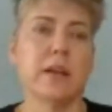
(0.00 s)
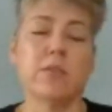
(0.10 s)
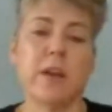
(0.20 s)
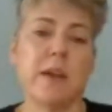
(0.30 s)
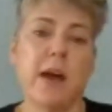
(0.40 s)

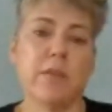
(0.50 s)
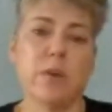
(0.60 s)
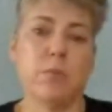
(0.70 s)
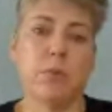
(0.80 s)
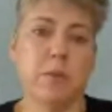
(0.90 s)
like right now
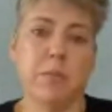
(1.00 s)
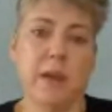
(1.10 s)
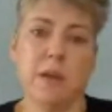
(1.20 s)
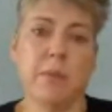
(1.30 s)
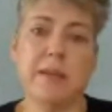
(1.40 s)
there wouldn't
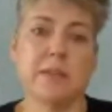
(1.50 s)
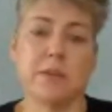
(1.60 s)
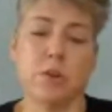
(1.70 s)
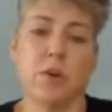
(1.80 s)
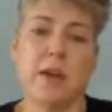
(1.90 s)
be any
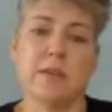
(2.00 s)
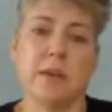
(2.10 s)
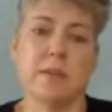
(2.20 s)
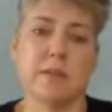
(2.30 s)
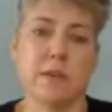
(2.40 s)
bison to graze
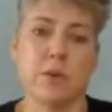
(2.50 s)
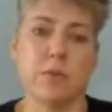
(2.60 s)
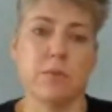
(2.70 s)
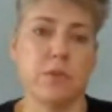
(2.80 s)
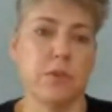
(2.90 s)
it
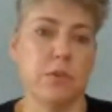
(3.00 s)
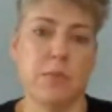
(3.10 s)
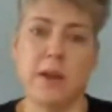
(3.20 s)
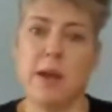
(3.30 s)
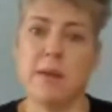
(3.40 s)
so you
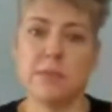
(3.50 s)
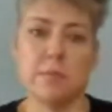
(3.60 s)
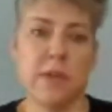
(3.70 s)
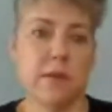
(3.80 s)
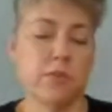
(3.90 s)
might have
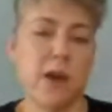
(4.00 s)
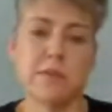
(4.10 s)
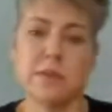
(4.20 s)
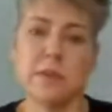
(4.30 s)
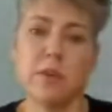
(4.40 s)
some native
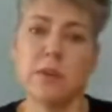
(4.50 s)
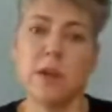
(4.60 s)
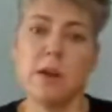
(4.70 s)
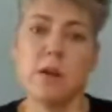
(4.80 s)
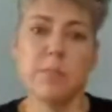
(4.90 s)
grasses here
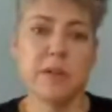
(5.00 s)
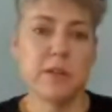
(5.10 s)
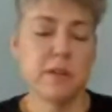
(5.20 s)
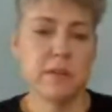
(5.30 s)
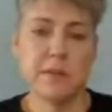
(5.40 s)
and there
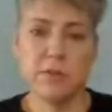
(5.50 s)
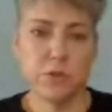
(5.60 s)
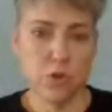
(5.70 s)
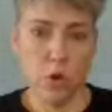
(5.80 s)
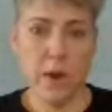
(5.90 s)
but
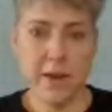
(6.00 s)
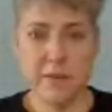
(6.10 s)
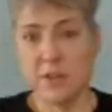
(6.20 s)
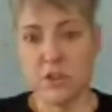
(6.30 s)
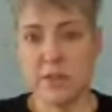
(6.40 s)
there's no way
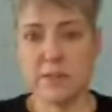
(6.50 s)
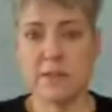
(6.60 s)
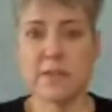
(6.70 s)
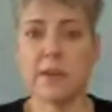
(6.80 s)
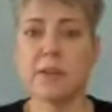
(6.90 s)
to digest
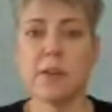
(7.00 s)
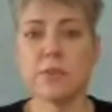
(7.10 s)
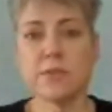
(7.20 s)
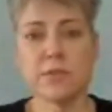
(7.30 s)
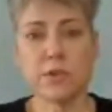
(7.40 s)
that
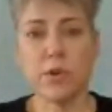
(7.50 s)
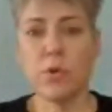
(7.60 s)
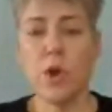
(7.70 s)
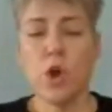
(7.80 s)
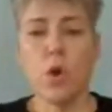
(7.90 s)
cellulose
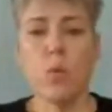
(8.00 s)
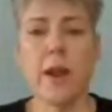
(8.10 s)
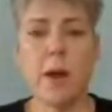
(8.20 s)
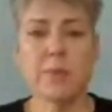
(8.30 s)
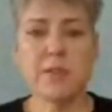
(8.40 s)
so
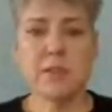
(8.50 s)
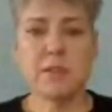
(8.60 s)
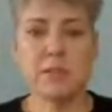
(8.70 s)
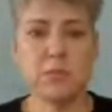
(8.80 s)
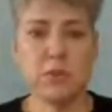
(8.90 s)
what happens
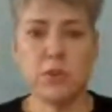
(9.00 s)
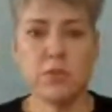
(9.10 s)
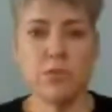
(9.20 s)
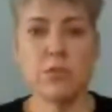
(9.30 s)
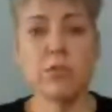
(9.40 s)
is
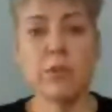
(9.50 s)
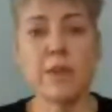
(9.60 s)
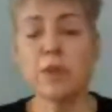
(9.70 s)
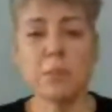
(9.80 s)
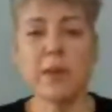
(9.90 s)
you're
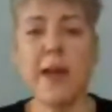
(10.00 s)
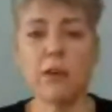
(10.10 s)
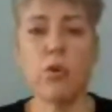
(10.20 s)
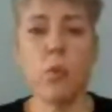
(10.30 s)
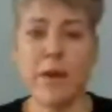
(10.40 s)
left with
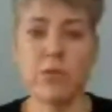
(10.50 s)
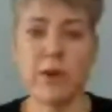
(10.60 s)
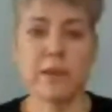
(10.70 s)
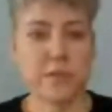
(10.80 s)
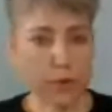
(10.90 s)
mechanical
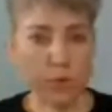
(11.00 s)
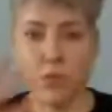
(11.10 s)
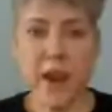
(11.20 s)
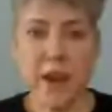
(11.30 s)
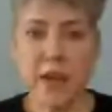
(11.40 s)
weathering so
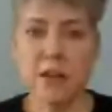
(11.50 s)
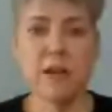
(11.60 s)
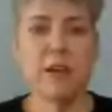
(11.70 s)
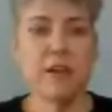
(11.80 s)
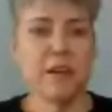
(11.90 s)

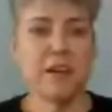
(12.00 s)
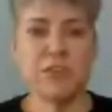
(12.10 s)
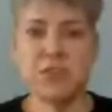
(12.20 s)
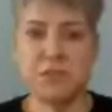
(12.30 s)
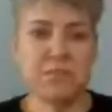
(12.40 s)
rain you
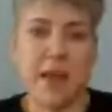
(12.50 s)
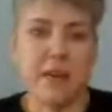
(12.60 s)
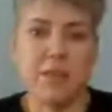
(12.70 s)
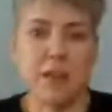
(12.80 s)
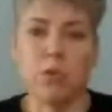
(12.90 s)
know, just
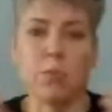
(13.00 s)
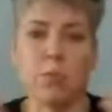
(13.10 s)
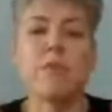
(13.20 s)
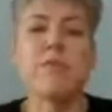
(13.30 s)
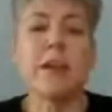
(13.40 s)
anything
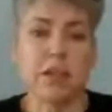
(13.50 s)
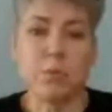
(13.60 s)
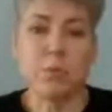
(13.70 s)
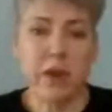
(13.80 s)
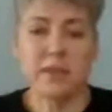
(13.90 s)
will
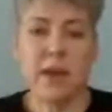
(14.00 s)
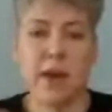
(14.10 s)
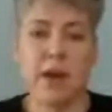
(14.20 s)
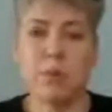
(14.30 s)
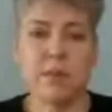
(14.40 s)
eventually break it
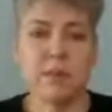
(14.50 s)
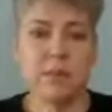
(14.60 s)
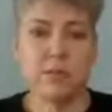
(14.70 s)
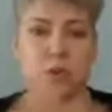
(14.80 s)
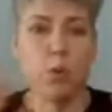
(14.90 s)
down, but
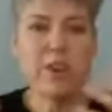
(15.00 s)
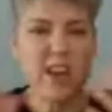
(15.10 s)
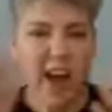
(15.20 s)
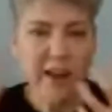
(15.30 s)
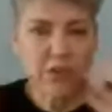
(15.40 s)
there's no
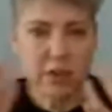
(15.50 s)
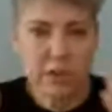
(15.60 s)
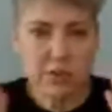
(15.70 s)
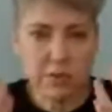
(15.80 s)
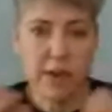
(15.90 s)
one to
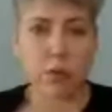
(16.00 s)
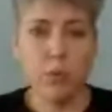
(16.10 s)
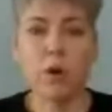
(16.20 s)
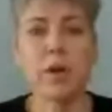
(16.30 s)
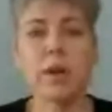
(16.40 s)
actually do
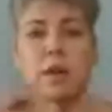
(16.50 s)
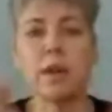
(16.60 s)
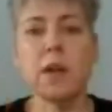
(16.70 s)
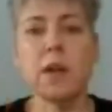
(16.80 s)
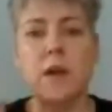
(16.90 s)
that work
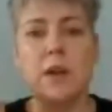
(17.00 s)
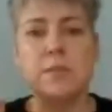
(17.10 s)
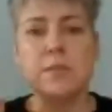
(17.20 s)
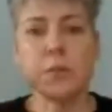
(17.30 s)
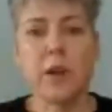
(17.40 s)
quickly.
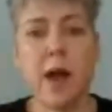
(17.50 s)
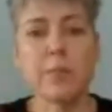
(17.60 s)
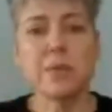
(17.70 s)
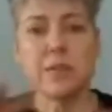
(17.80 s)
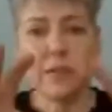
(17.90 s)
So what
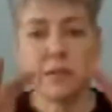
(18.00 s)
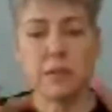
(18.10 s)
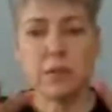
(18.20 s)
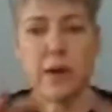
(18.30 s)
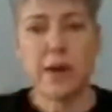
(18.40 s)
happens is
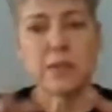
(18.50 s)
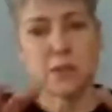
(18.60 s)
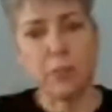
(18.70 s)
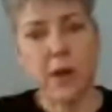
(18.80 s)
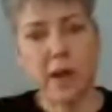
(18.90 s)
that the
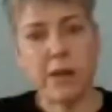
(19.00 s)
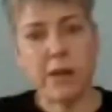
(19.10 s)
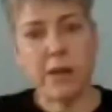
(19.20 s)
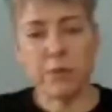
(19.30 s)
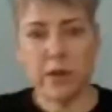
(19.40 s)
grasses will
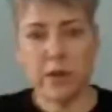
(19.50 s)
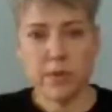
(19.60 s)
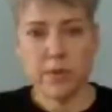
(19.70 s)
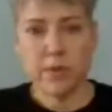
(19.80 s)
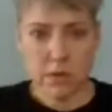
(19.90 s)
pile up
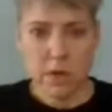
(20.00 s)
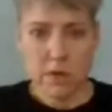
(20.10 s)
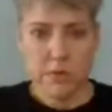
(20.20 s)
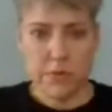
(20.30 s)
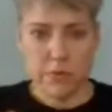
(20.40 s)
around the
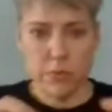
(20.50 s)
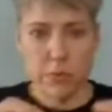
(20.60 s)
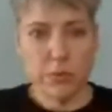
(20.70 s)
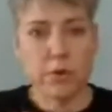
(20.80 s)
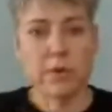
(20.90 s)
the
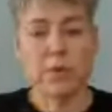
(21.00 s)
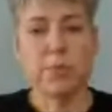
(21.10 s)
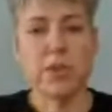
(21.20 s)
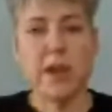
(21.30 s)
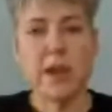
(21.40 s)
root node of
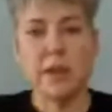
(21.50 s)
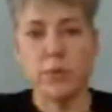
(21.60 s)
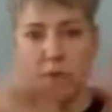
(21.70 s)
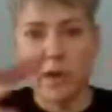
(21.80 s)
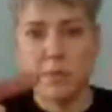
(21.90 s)
the plant,
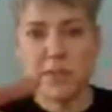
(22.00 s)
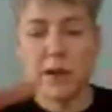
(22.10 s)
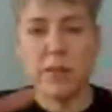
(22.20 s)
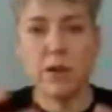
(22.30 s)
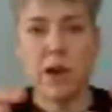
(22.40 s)
like where it comes
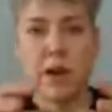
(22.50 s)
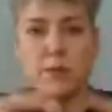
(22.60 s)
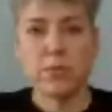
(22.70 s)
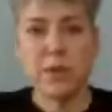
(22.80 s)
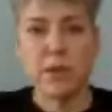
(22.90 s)
out of the
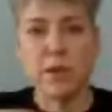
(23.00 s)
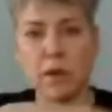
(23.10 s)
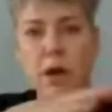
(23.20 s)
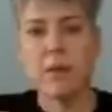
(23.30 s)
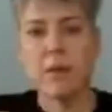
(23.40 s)
ground, will
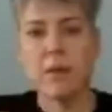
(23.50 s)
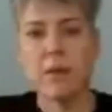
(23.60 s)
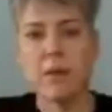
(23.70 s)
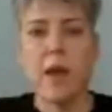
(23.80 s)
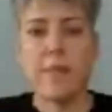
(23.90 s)
be
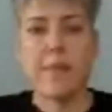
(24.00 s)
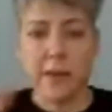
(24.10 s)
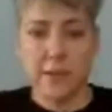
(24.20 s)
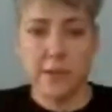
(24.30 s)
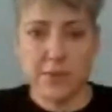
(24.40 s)
covered, and
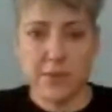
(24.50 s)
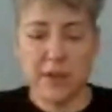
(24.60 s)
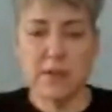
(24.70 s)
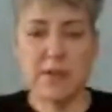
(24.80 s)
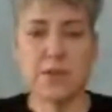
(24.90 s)
that kills
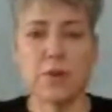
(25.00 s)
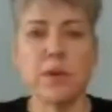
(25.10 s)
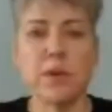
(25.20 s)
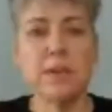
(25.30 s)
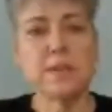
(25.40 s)
it.
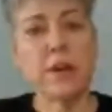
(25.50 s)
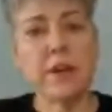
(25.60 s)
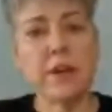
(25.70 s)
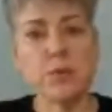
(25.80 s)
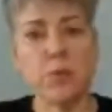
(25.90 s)
So in these
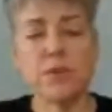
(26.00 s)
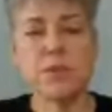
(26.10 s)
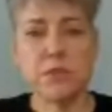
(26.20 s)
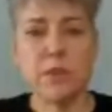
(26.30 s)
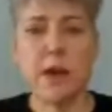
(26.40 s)
areas where
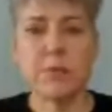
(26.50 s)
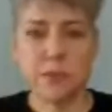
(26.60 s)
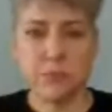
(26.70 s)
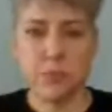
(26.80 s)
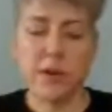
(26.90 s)
you still
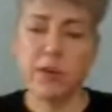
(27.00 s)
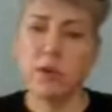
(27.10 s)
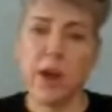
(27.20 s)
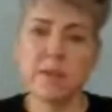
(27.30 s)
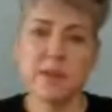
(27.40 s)
have some
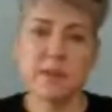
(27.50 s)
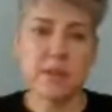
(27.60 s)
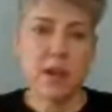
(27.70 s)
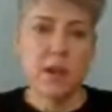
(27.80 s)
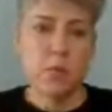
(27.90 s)
perennial
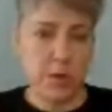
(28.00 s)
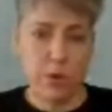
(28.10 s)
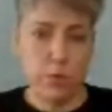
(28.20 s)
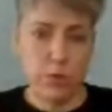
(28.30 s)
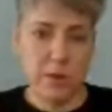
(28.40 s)
grasses
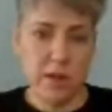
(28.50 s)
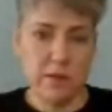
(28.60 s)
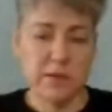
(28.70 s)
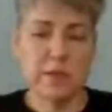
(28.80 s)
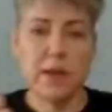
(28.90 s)
but no
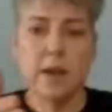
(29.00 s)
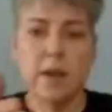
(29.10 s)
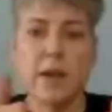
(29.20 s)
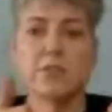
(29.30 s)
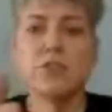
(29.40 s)
ruminants,
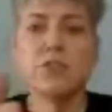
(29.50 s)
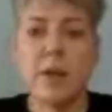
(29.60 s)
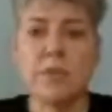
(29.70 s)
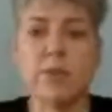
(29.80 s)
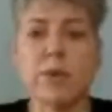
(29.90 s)
it's
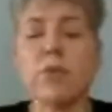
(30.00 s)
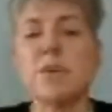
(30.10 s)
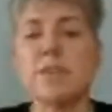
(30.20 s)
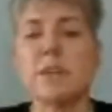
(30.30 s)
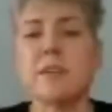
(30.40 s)
just ever
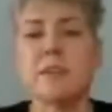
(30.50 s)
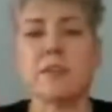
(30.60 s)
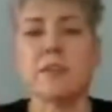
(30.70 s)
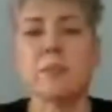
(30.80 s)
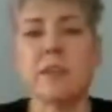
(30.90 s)
increasing
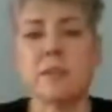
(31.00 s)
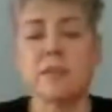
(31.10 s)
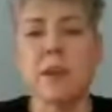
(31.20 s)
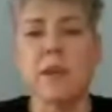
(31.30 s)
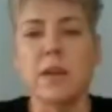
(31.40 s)
desert
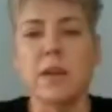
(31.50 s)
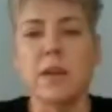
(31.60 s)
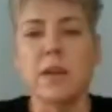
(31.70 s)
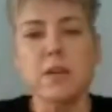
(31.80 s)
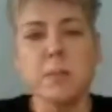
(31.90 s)
because
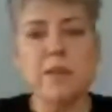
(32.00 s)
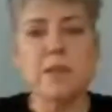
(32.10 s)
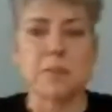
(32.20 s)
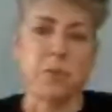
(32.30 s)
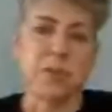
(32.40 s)
the bare
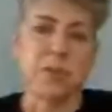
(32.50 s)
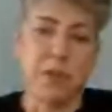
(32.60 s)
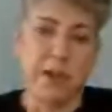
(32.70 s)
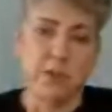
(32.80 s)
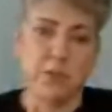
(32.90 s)
spaces between the
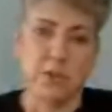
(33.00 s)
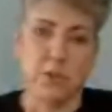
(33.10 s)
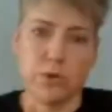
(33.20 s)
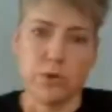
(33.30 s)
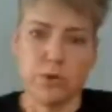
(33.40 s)
plants
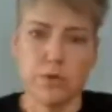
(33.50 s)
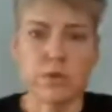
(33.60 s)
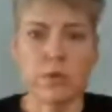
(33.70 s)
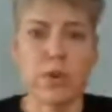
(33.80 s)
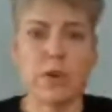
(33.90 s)
just grows and
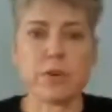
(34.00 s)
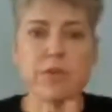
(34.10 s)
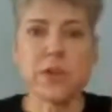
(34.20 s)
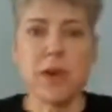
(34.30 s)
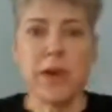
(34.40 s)
grows and
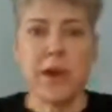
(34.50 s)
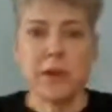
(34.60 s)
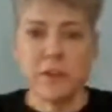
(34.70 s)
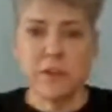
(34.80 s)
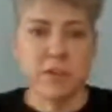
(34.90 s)
grows,
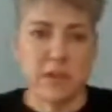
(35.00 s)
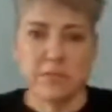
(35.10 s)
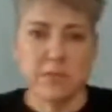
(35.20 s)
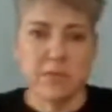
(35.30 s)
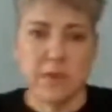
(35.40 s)
and
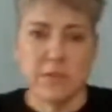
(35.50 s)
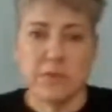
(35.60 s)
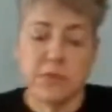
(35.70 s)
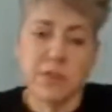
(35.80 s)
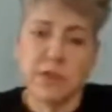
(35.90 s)
eventually
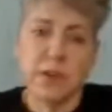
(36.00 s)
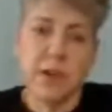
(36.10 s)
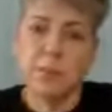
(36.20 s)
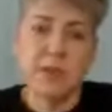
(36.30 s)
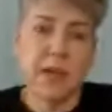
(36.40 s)
it's just going
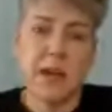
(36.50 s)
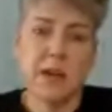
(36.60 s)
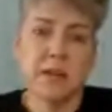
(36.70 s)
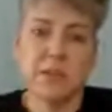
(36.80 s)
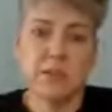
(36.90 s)
to keep
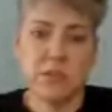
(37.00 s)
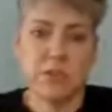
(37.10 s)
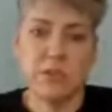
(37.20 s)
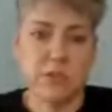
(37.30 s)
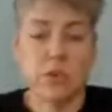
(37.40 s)
decaying until
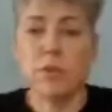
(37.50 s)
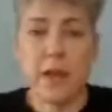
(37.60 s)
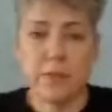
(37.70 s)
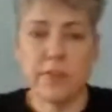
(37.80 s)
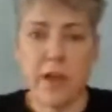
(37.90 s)
there's there's no
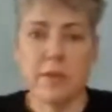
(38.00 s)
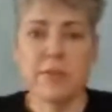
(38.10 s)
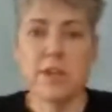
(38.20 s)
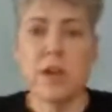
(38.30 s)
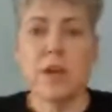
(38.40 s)
life
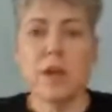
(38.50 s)
left.